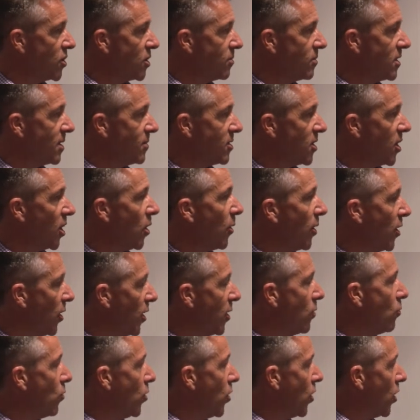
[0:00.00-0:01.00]
sometimes that are going on
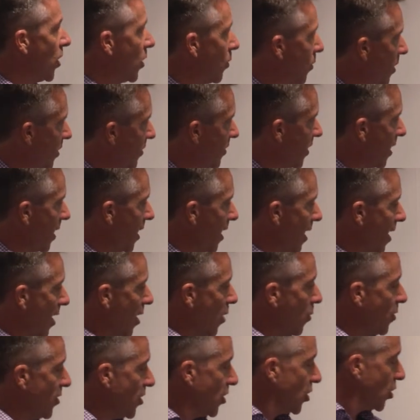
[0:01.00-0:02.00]
in work with,
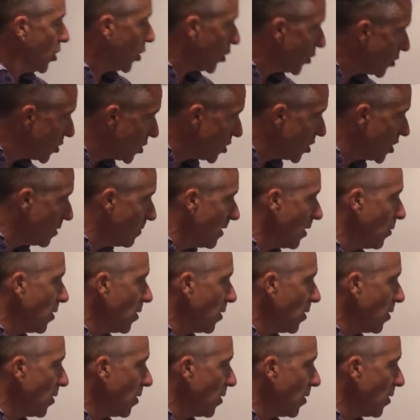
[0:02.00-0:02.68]
with a customer,